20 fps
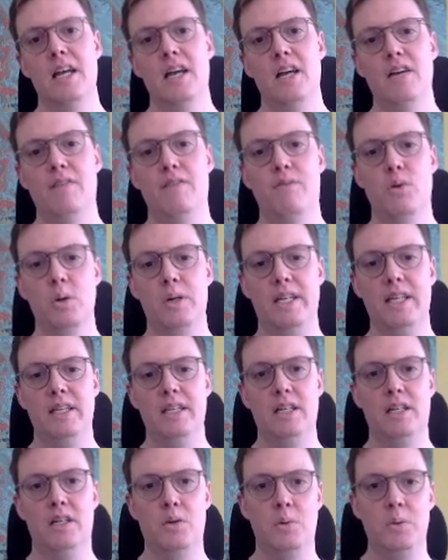Forking the
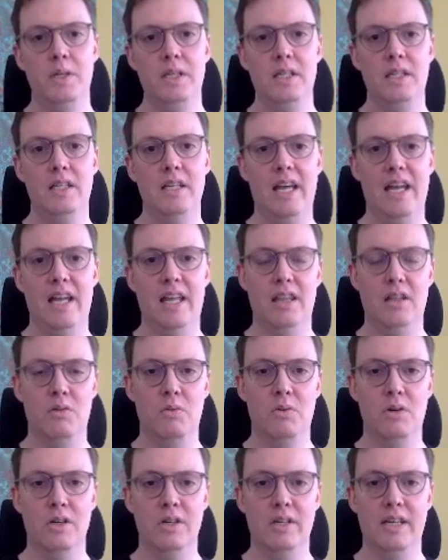queen and the
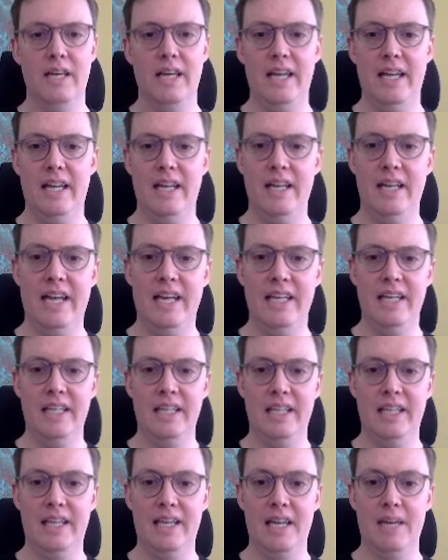rook and ending
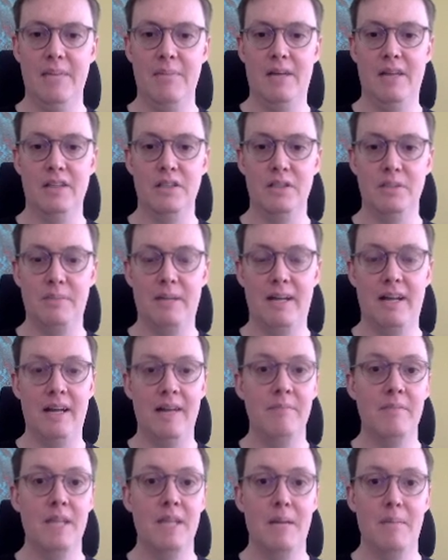the game on the
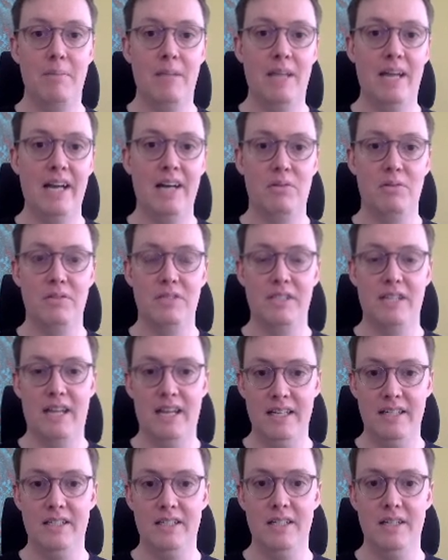spot. Black
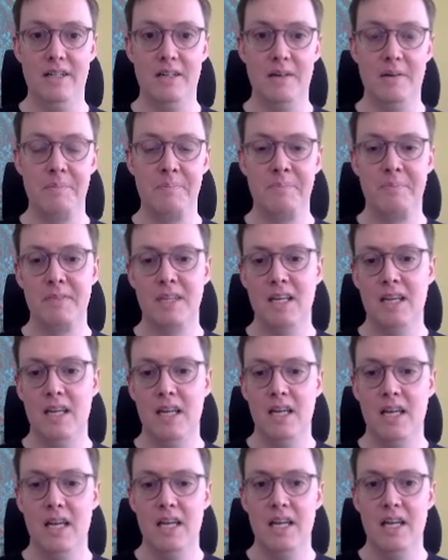resigned here.
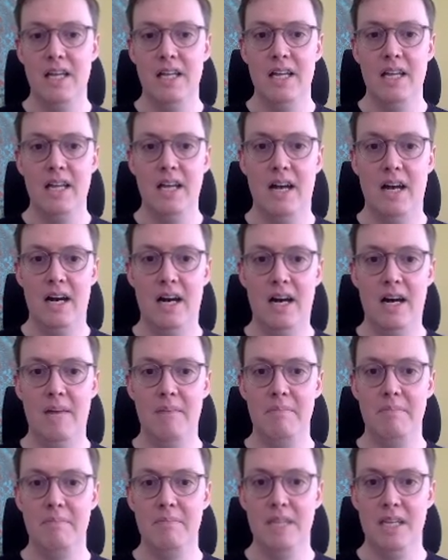
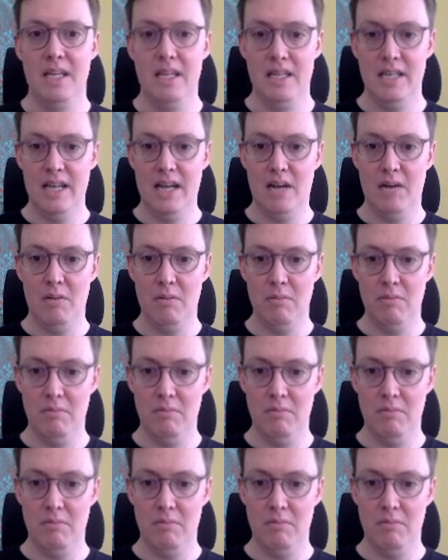Now,